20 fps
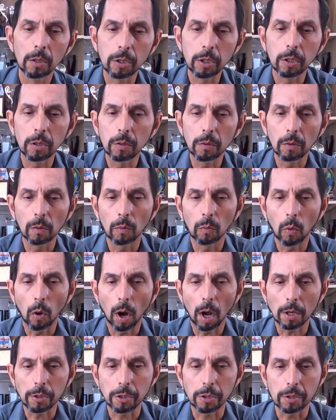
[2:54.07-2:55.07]
two
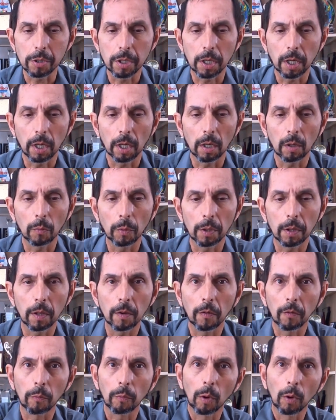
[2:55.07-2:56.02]
washers here with this